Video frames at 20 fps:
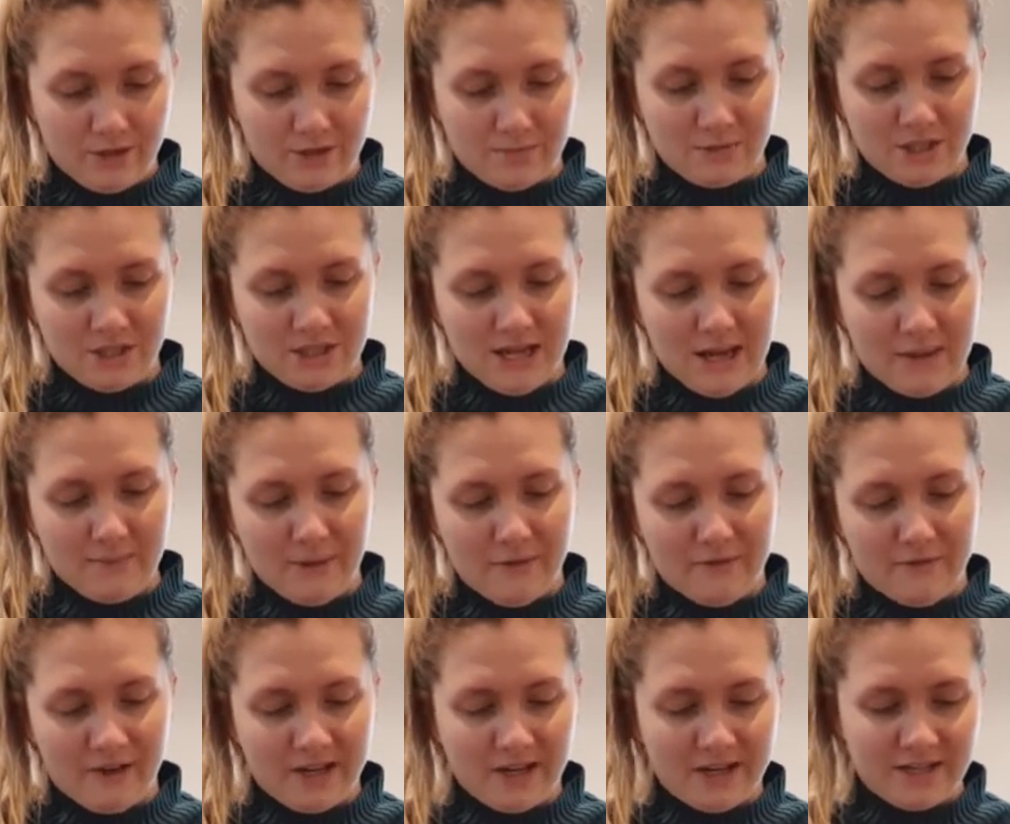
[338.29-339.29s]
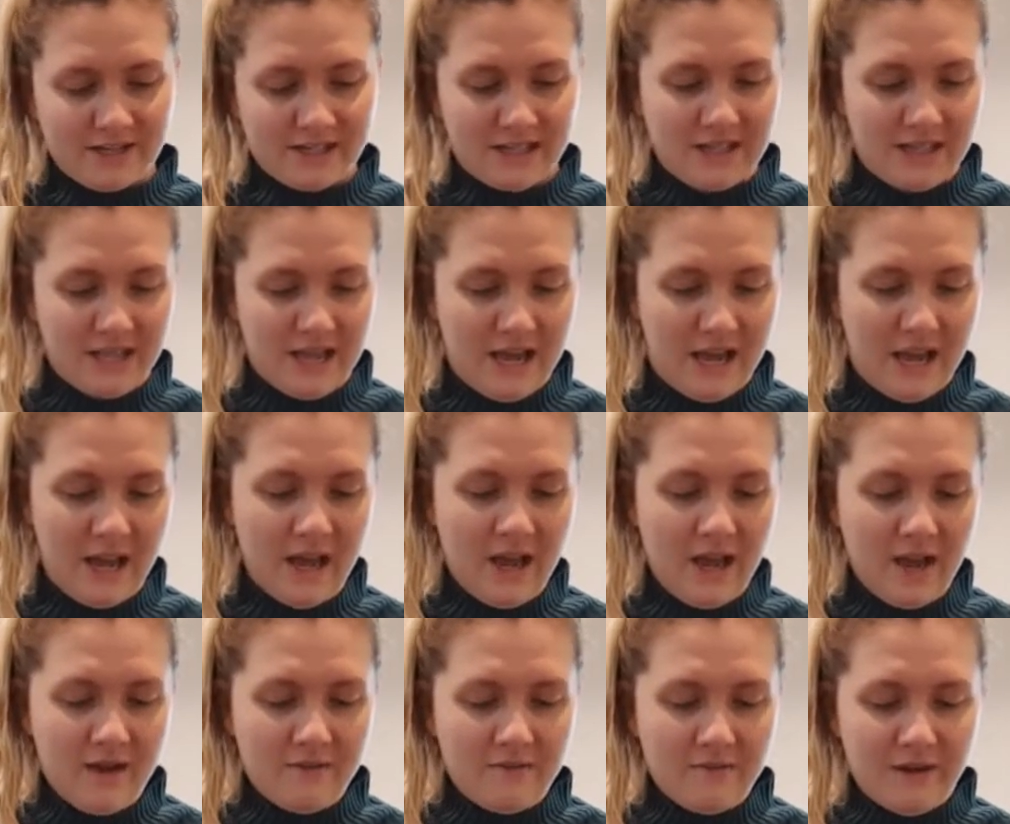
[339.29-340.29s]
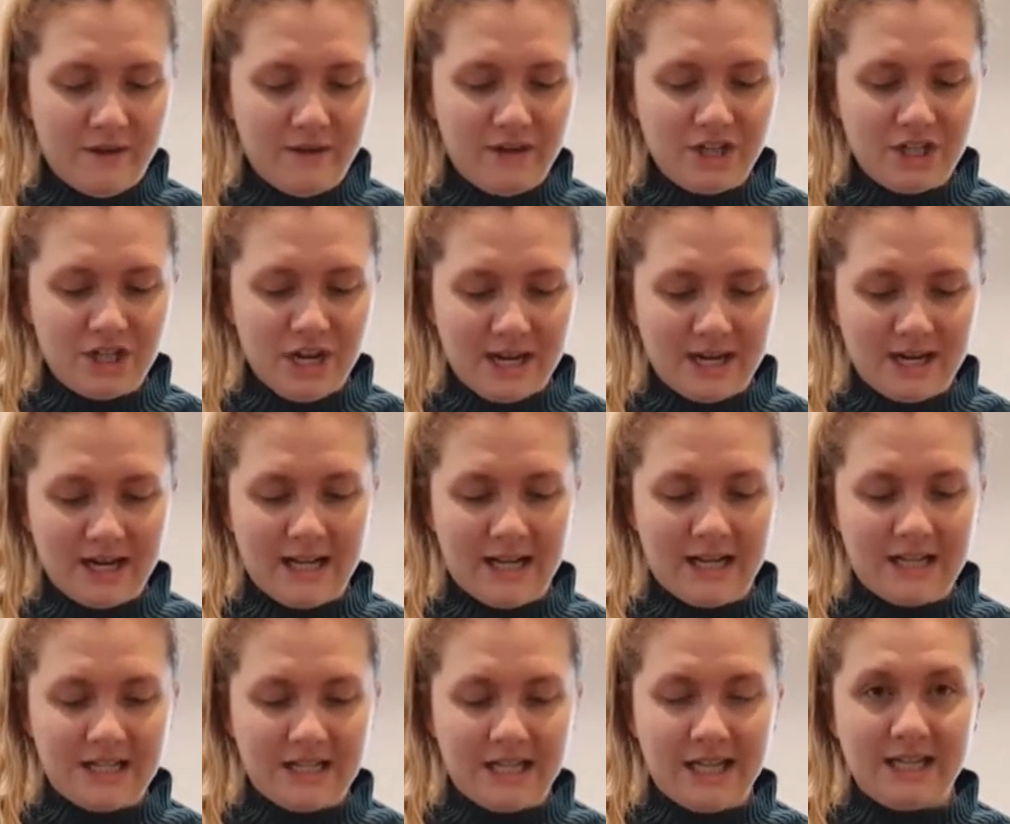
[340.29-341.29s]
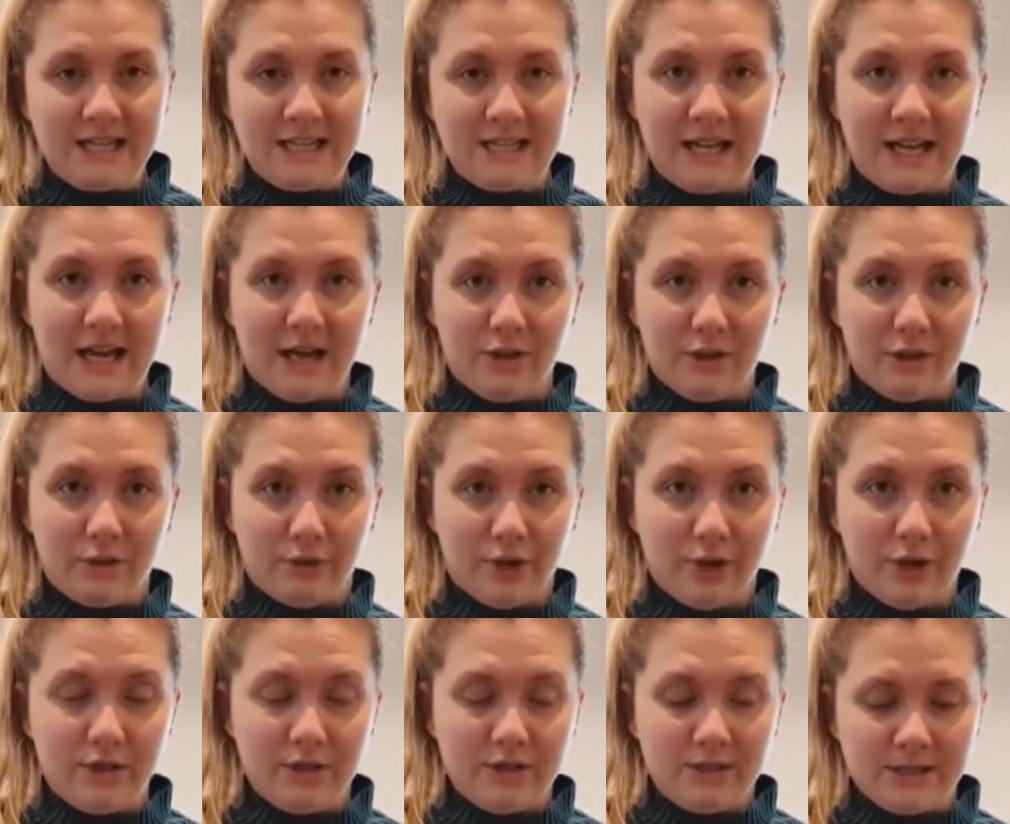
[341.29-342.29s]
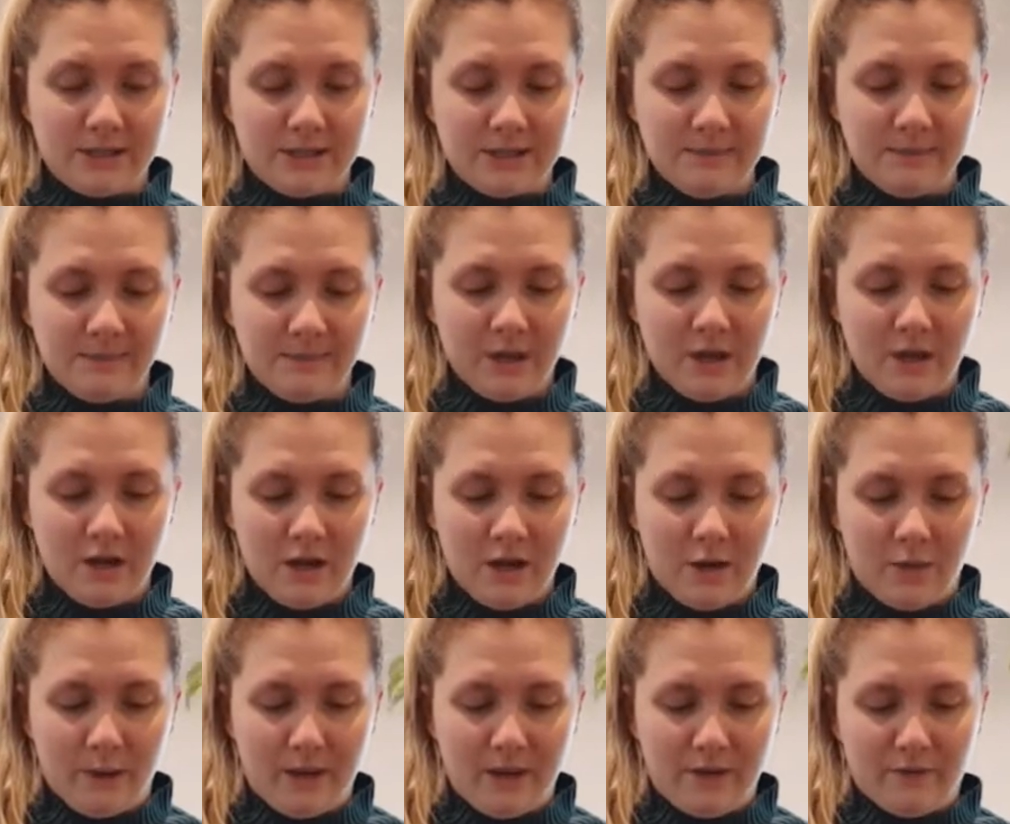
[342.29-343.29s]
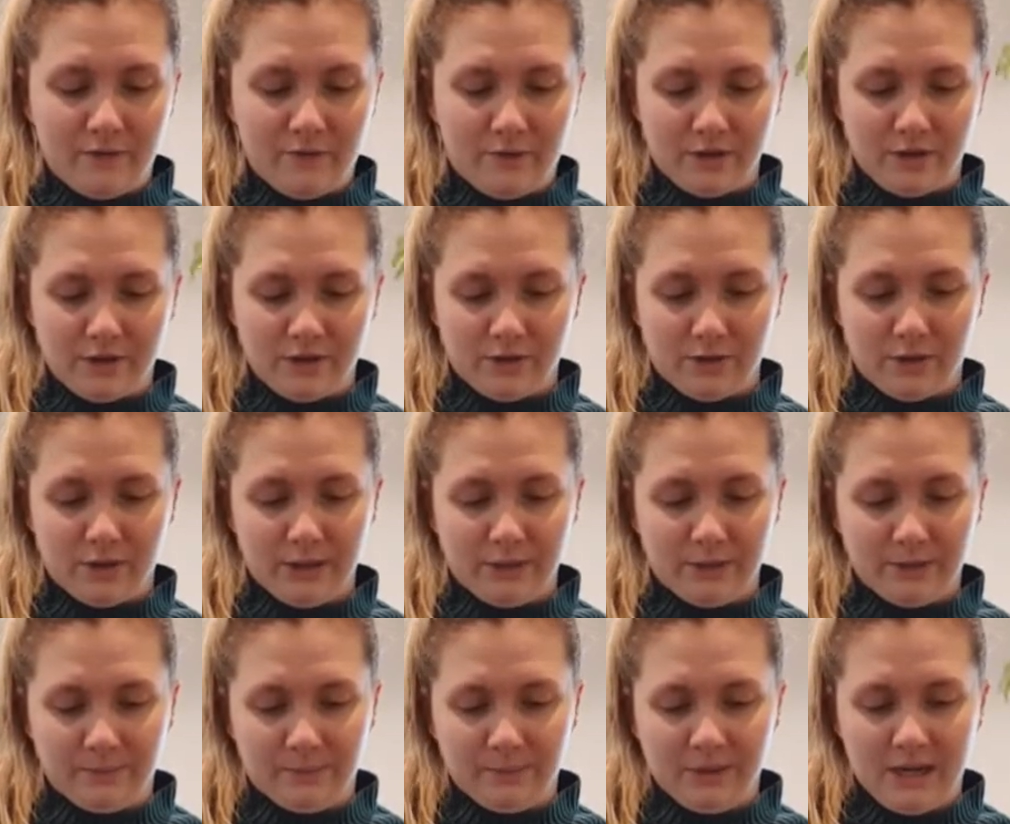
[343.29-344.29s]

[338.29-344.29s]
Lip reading: I'm just getting my fingers in there and very gently teasing out the roots away from the soil.